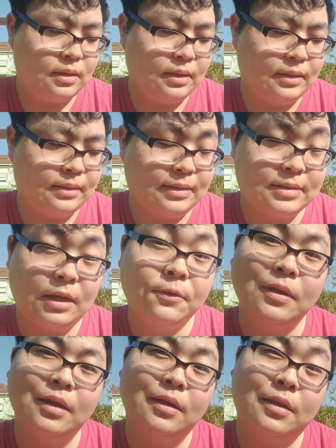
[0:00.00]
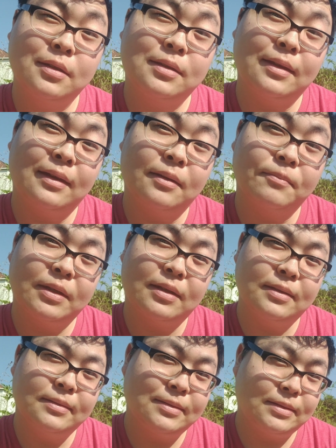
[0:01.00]
and that's not really a good thing
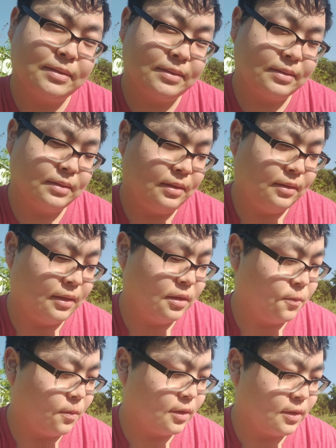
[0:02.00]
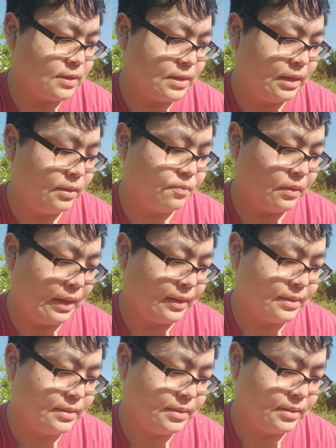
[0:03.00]
because a lot of the workers need
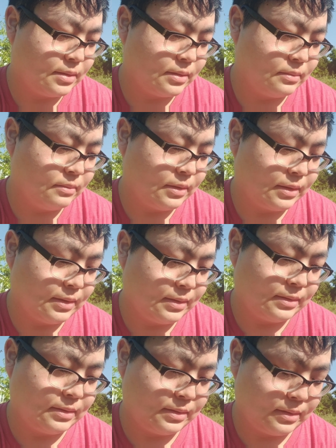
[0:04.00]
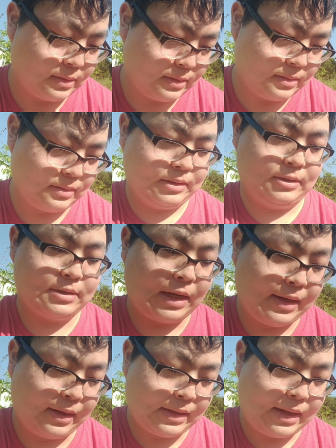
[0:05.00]
breaks because they're
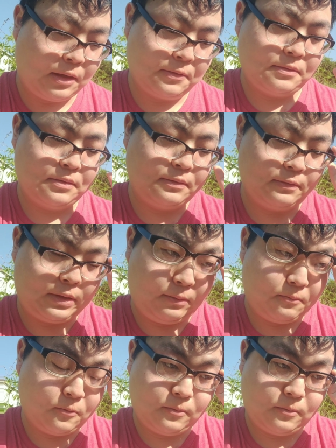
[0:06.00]
tired out of keep